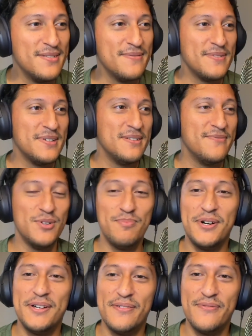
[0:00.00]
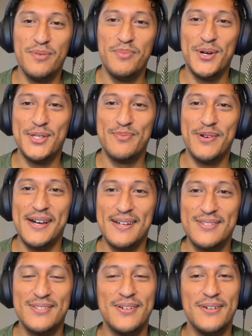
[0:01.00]
of football. Football's
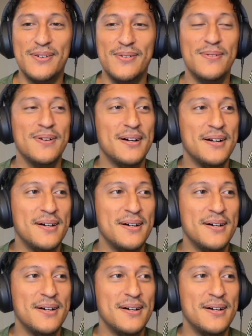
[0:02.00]
back, so